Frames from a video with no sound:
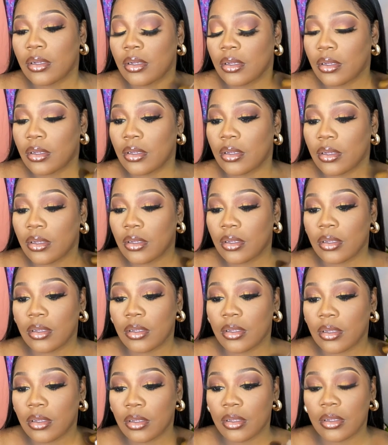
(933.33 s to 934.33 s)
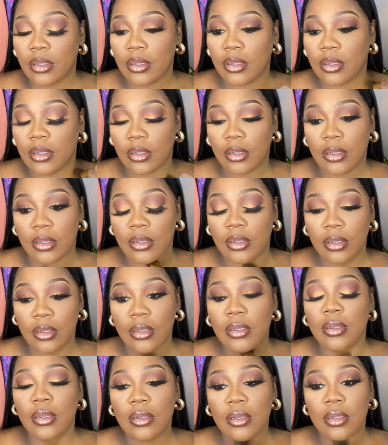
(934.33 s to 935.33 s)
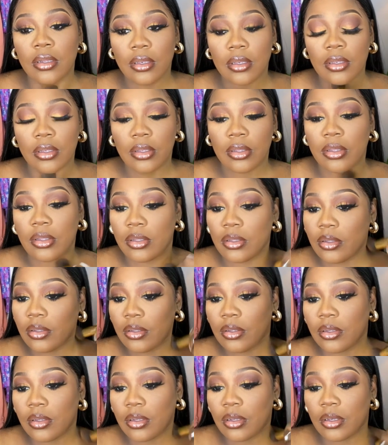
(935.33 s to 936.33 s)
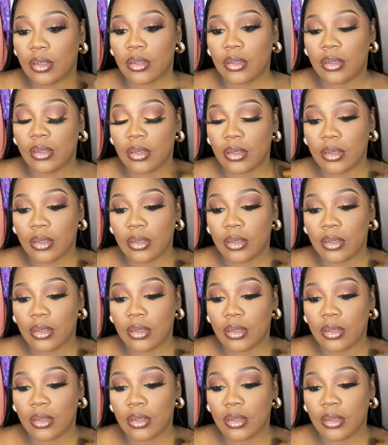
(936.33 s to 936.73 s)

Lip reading: Nobody speaks.